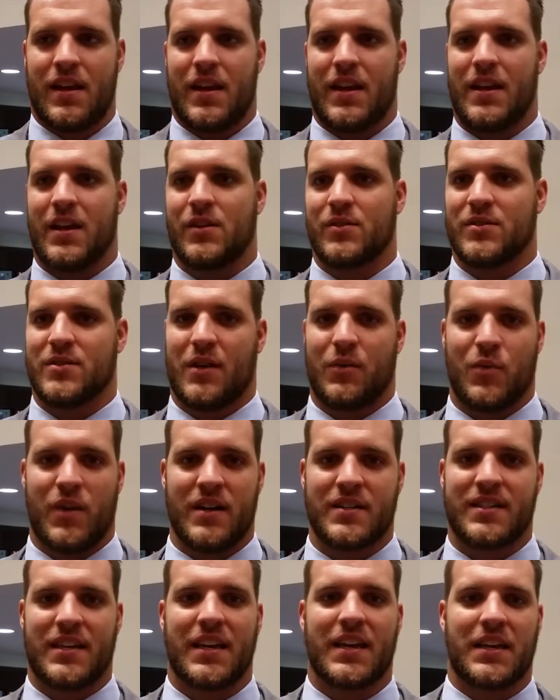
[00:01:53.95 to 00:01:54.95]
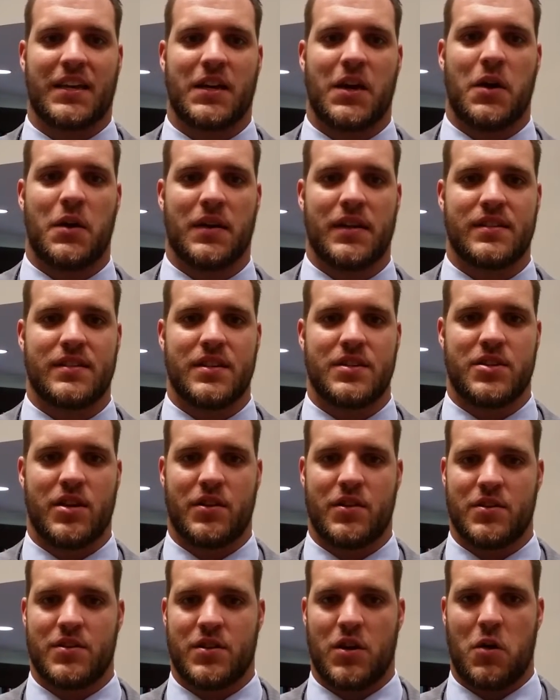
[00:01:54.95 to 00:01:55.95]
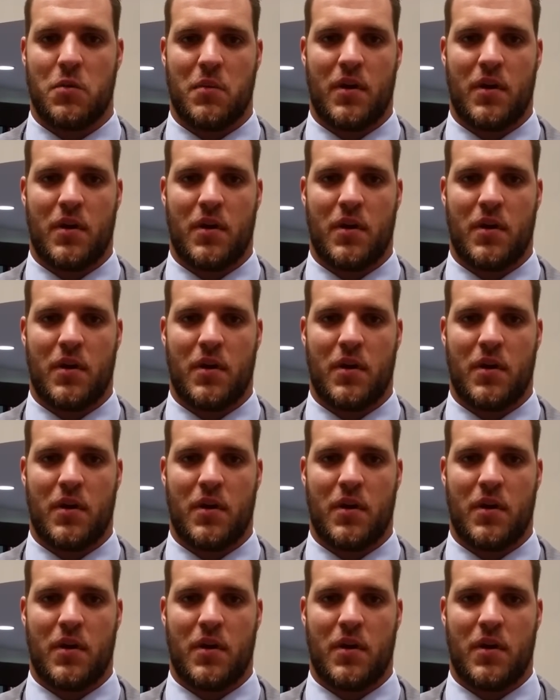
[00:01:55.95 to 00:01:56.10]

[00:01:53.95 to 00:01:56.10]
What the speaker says: us getting to go against each other so